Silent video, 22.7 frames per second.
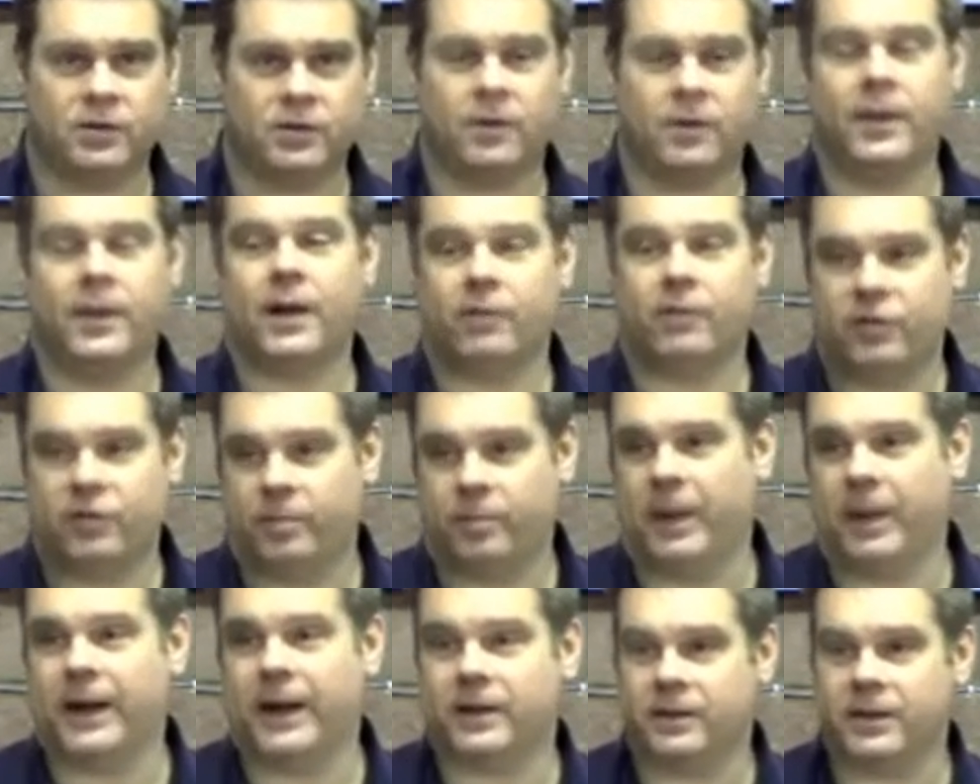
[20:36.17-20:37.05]
So in that
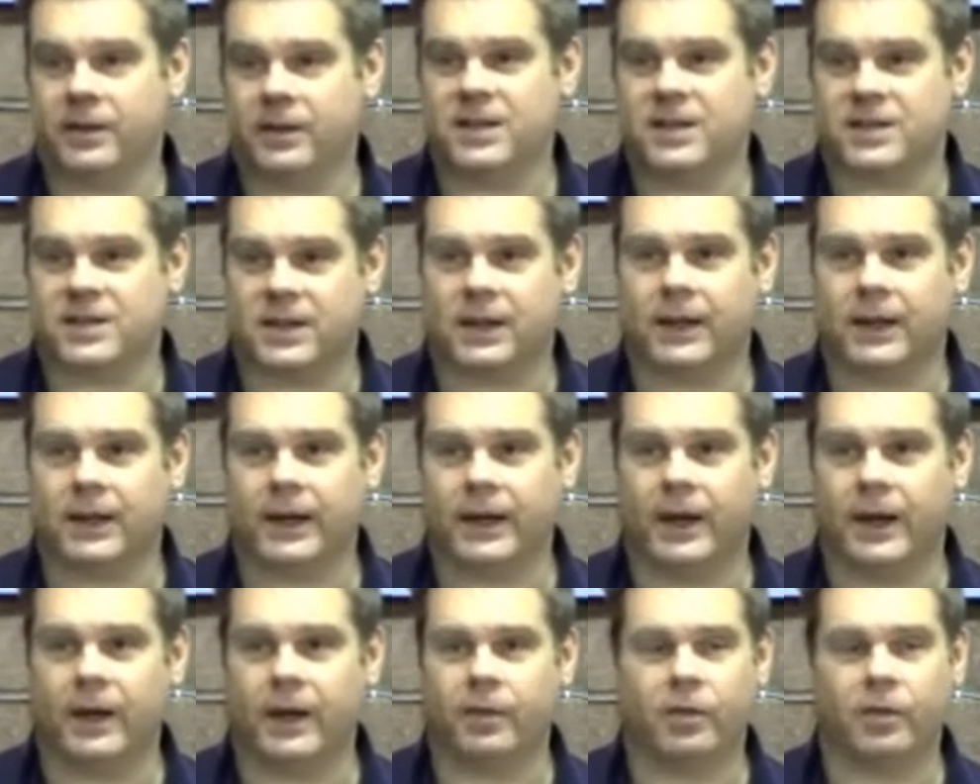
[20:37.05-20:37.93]
respect, it's
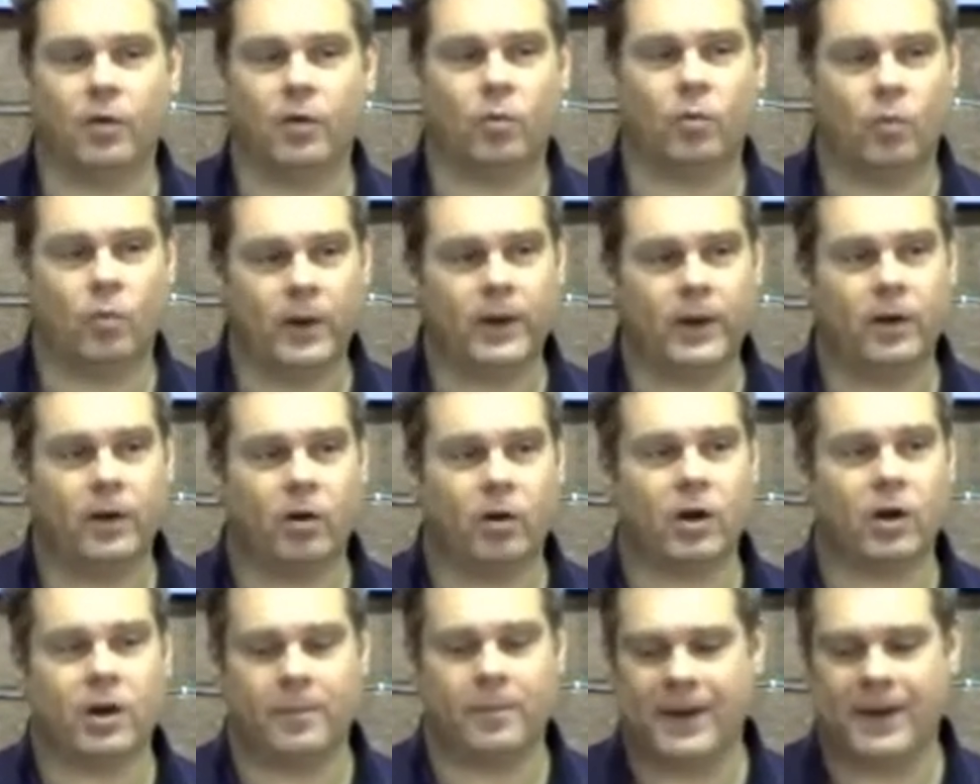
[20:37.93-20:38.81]
clear that we're
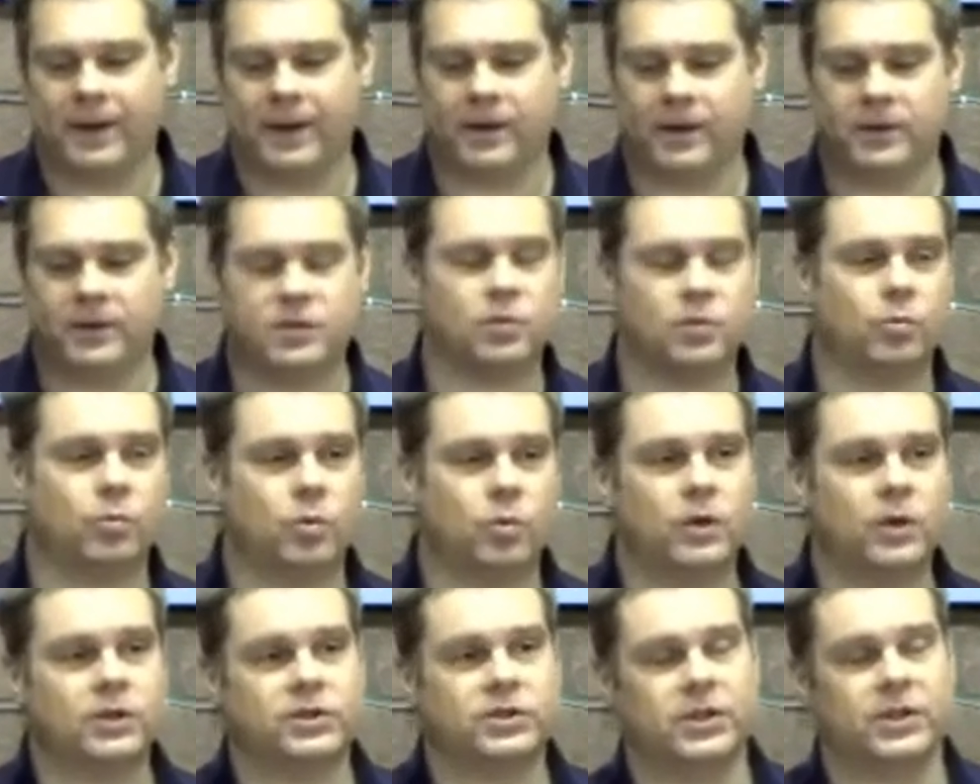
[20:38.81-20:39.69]
not commanded to
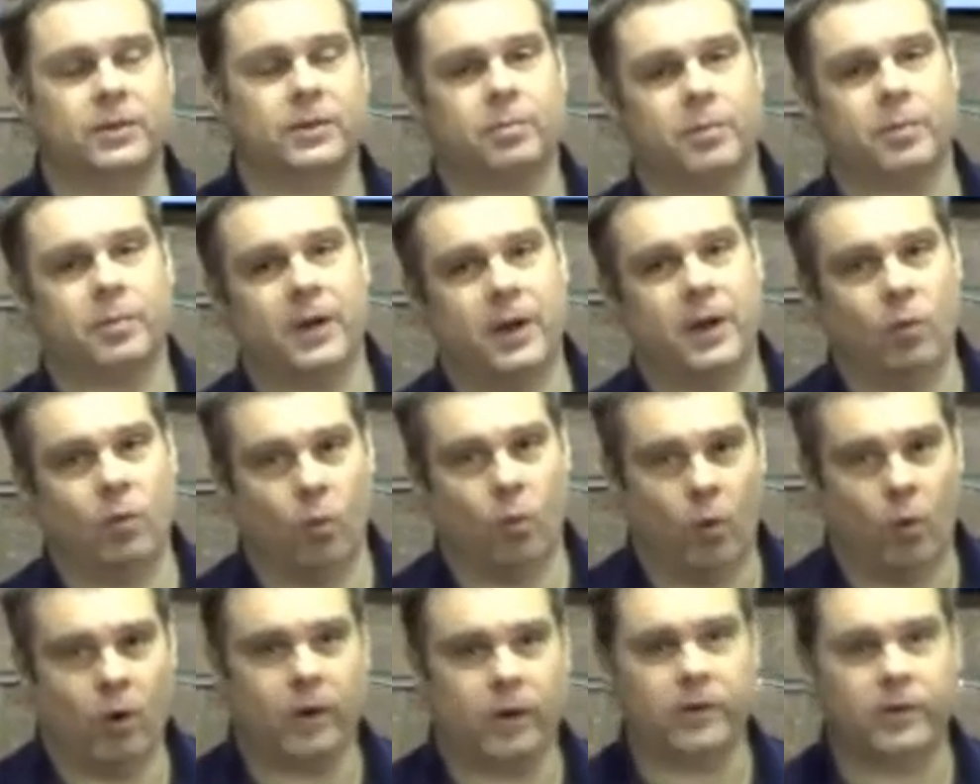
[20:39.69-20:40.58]
worship
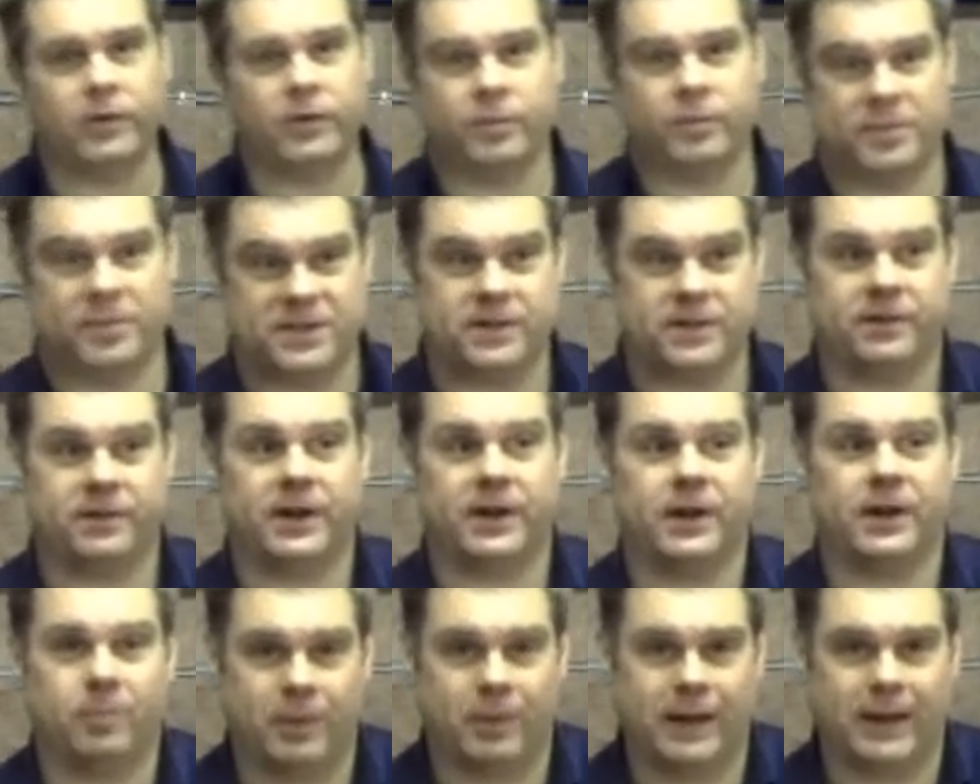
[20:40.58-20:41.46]
in one
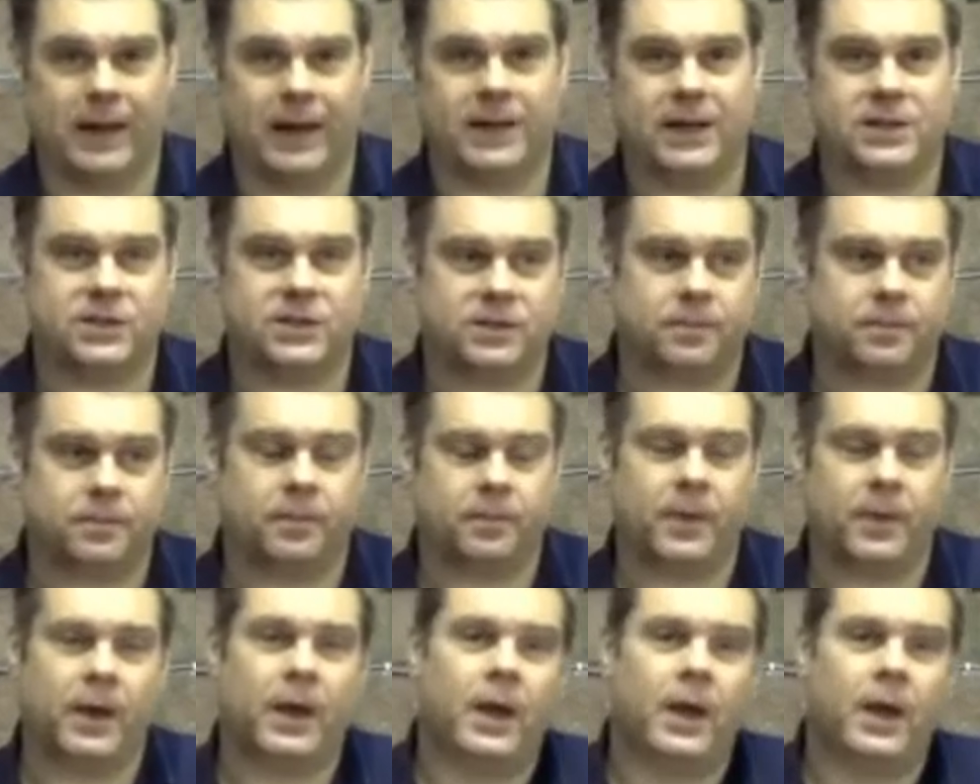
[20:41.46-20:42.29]
specific place.